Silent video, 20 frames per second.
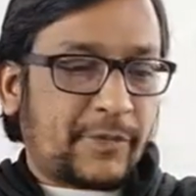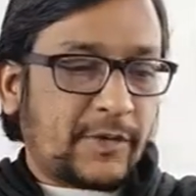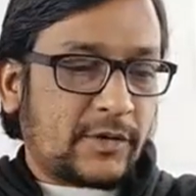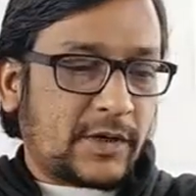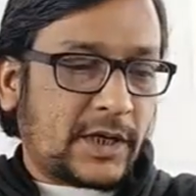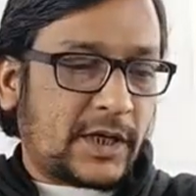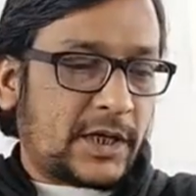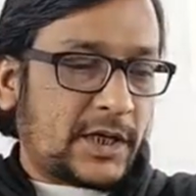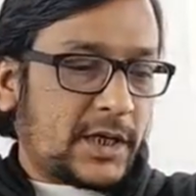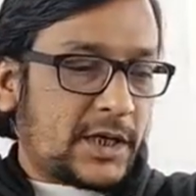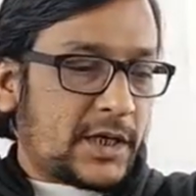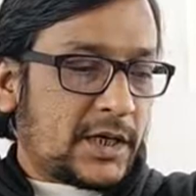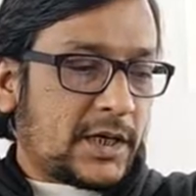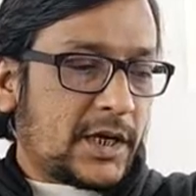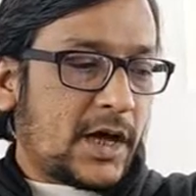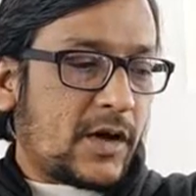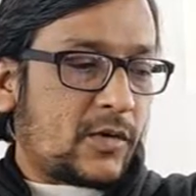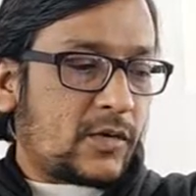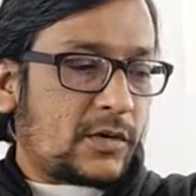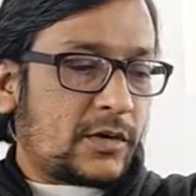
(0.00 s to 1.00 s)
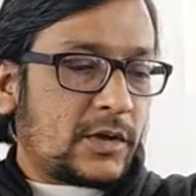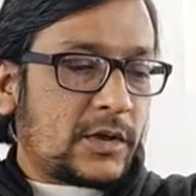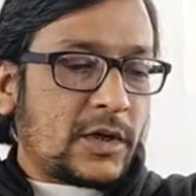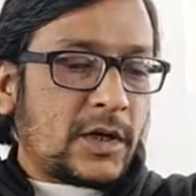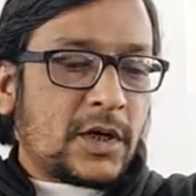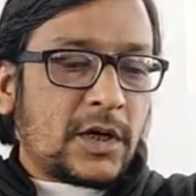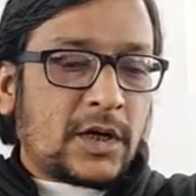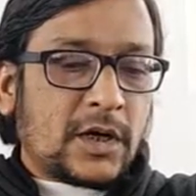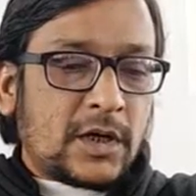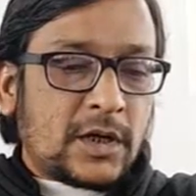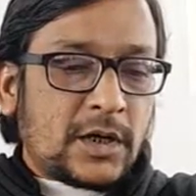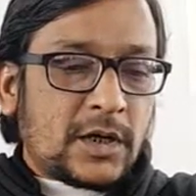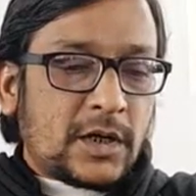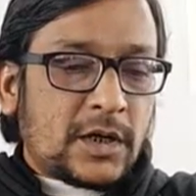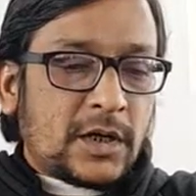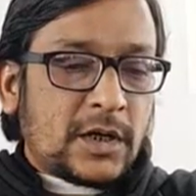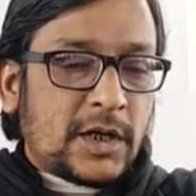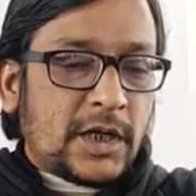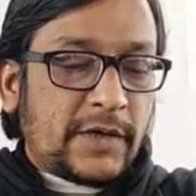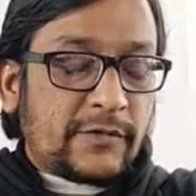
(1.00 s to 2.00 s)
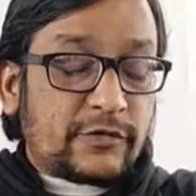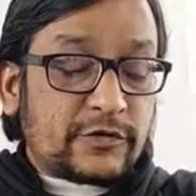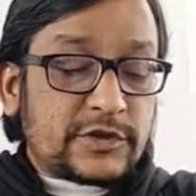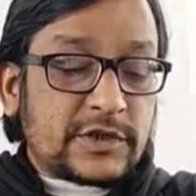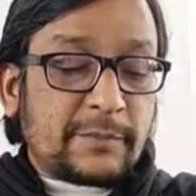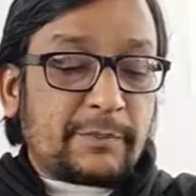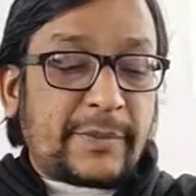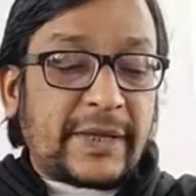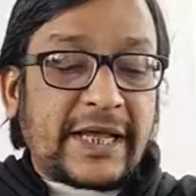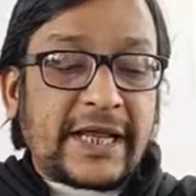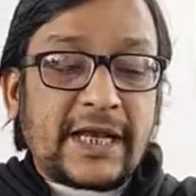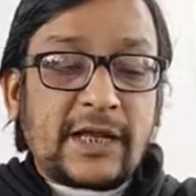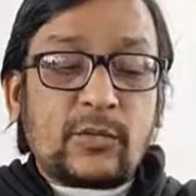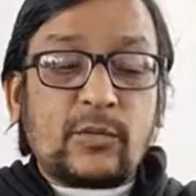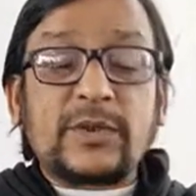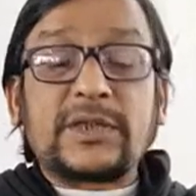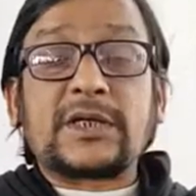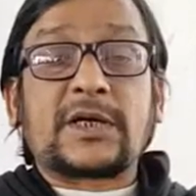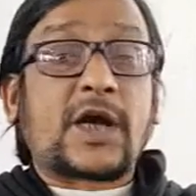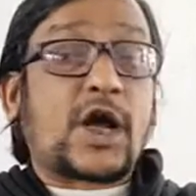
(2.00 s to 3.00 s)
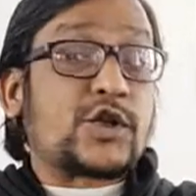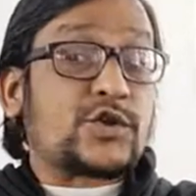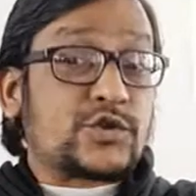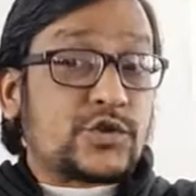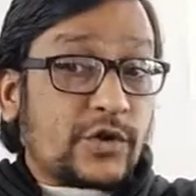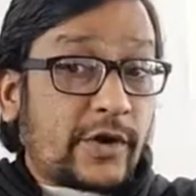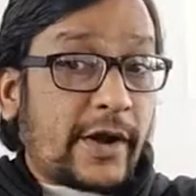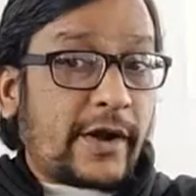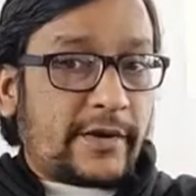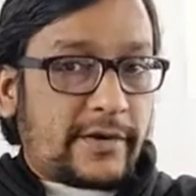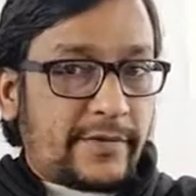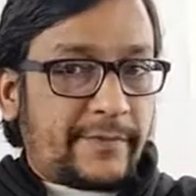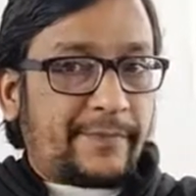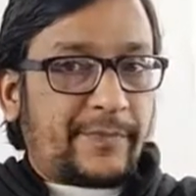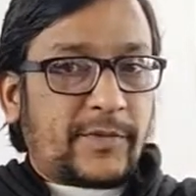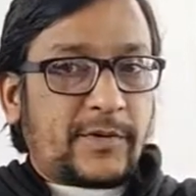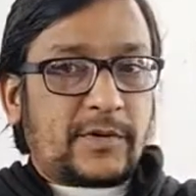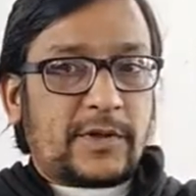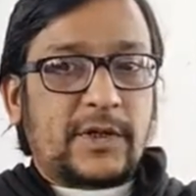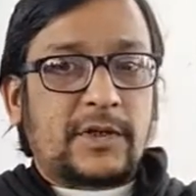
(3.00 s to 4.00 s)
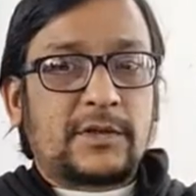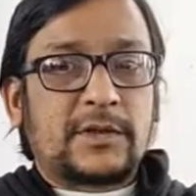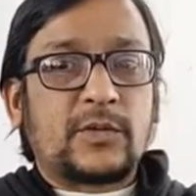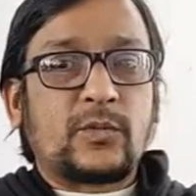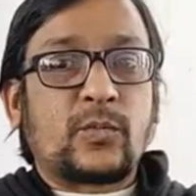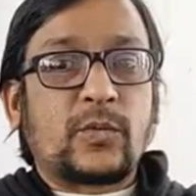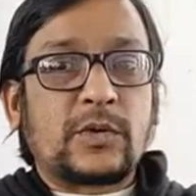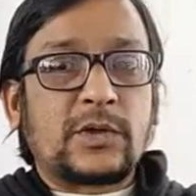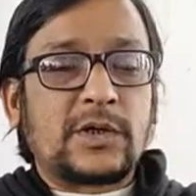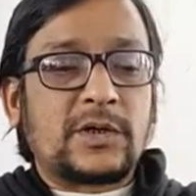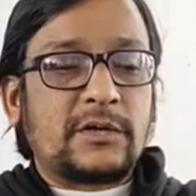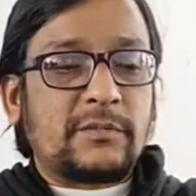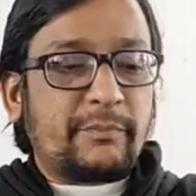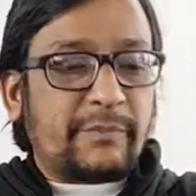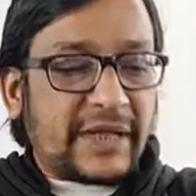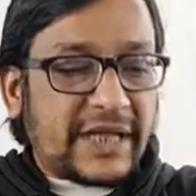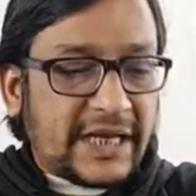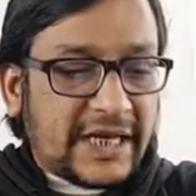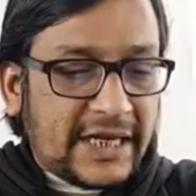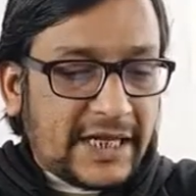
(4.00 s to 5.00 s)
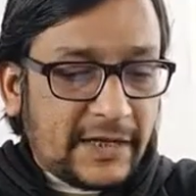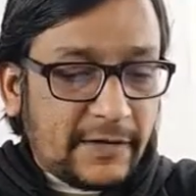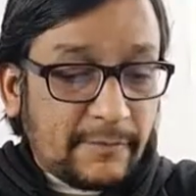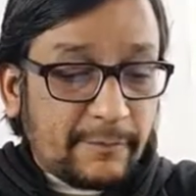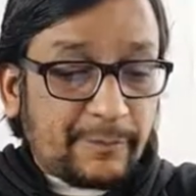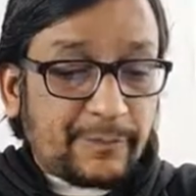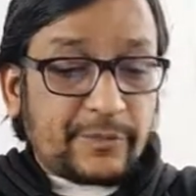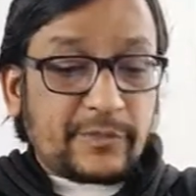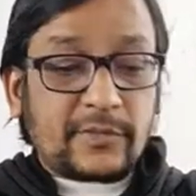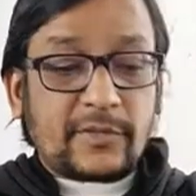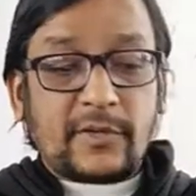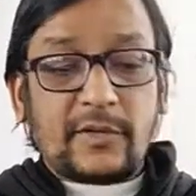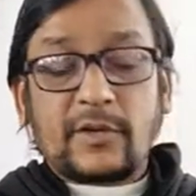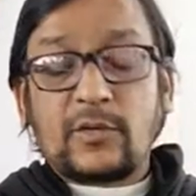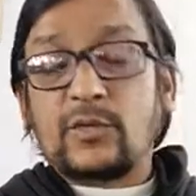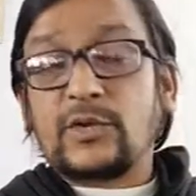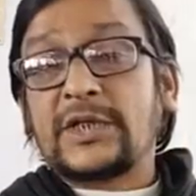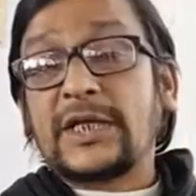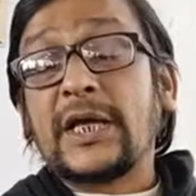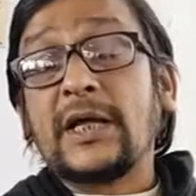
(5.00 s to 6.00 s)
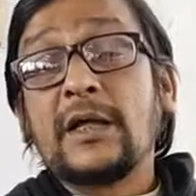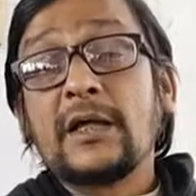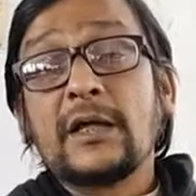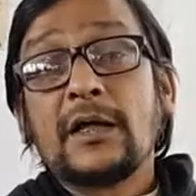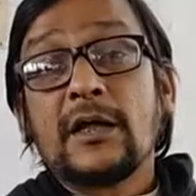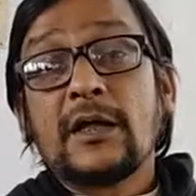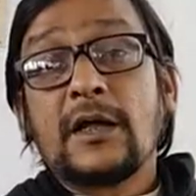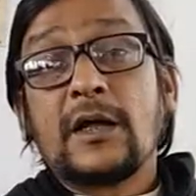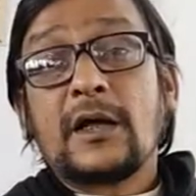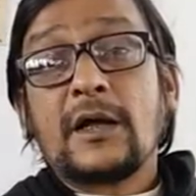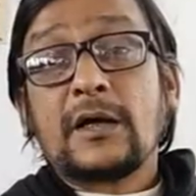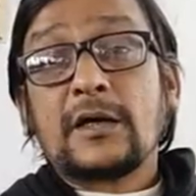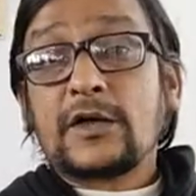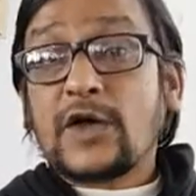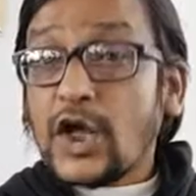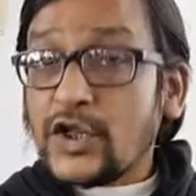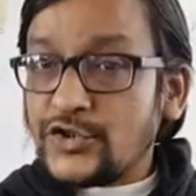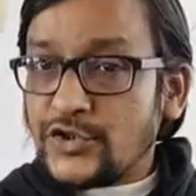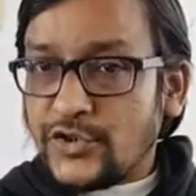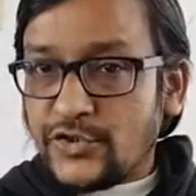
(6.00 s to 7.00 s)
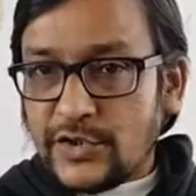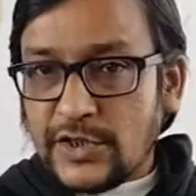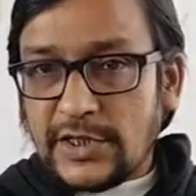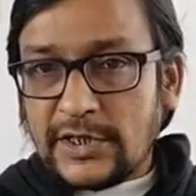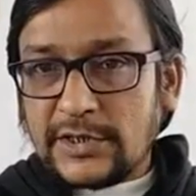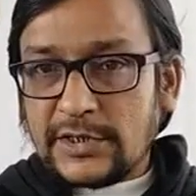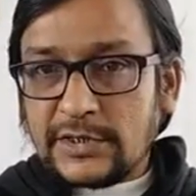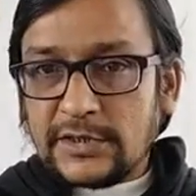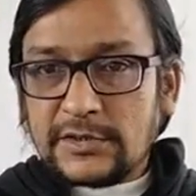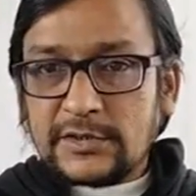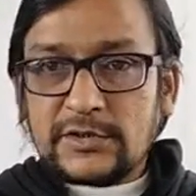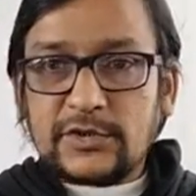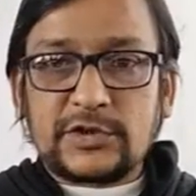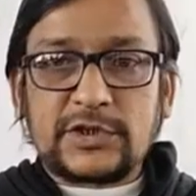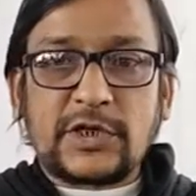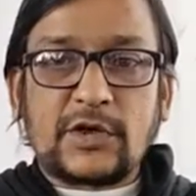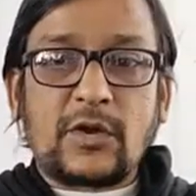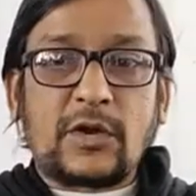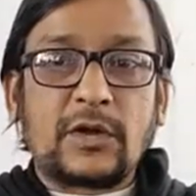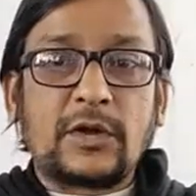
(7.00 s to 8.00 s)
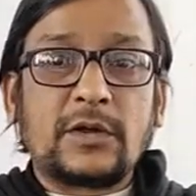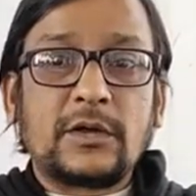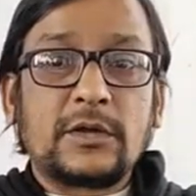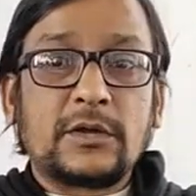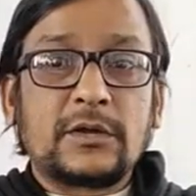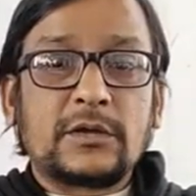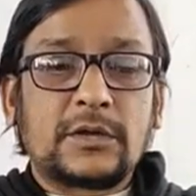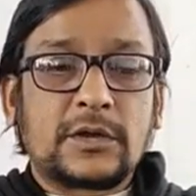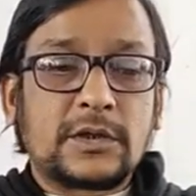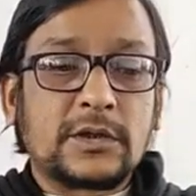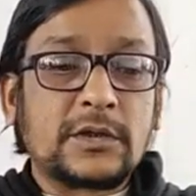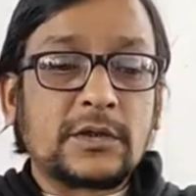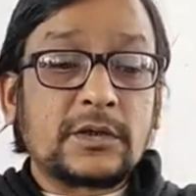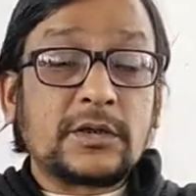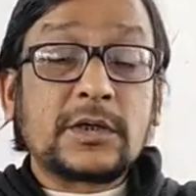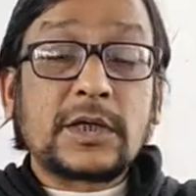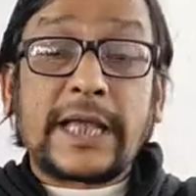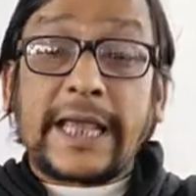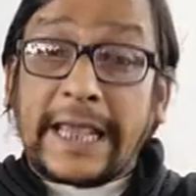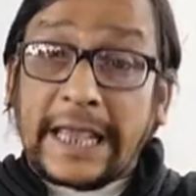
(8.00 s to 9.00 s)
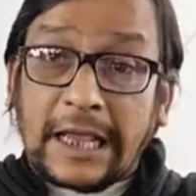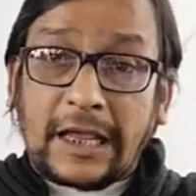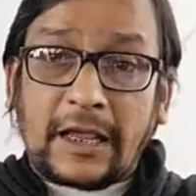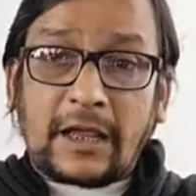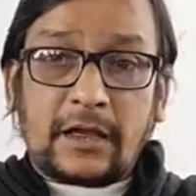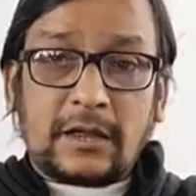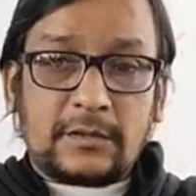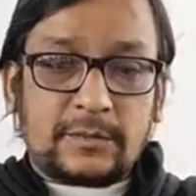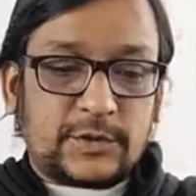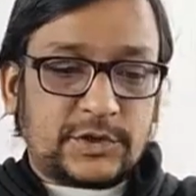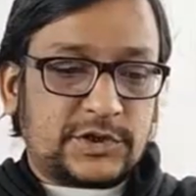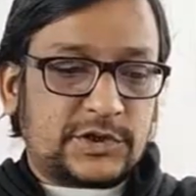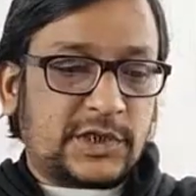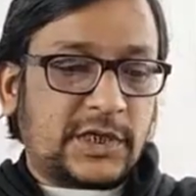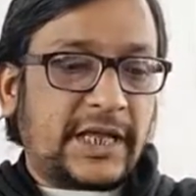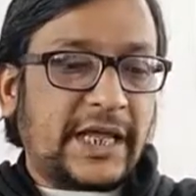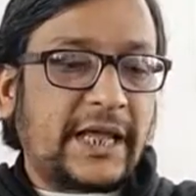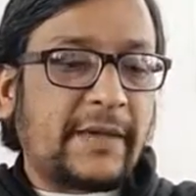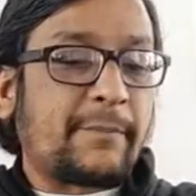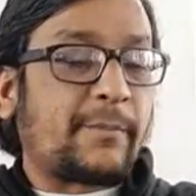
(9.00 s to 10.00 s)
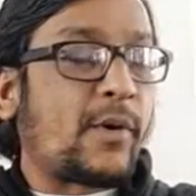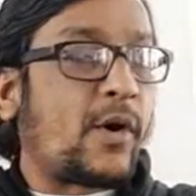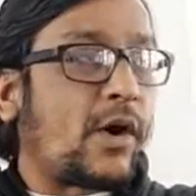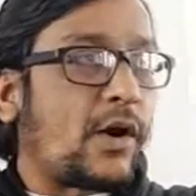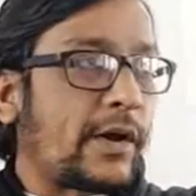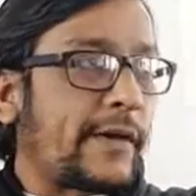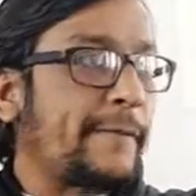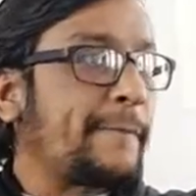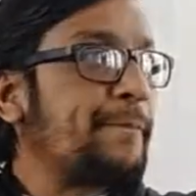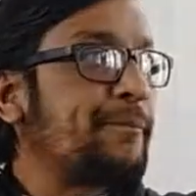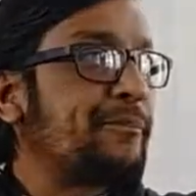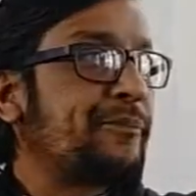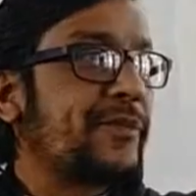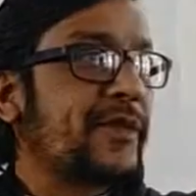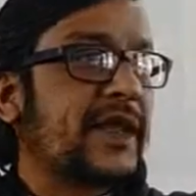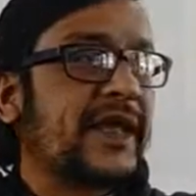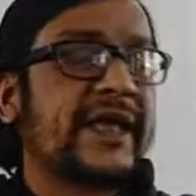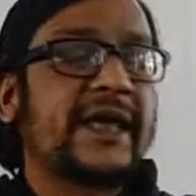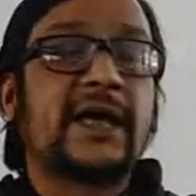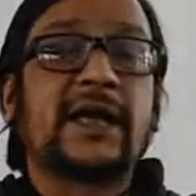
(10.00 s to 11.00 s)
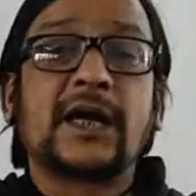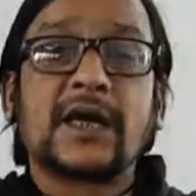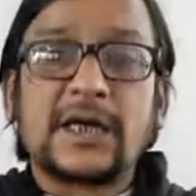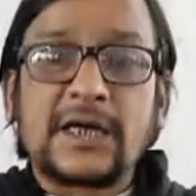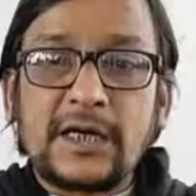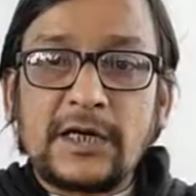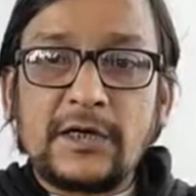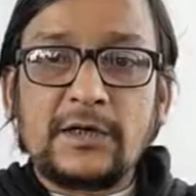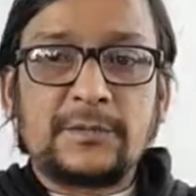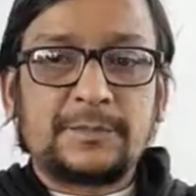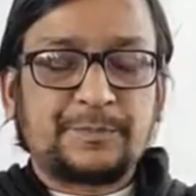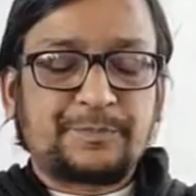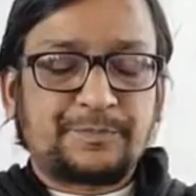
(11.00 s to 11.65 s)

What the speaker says: Okay, now if you say beginning with a consonant, okay, the word beginning with a consonant, those are all the a position. A boy, a girl,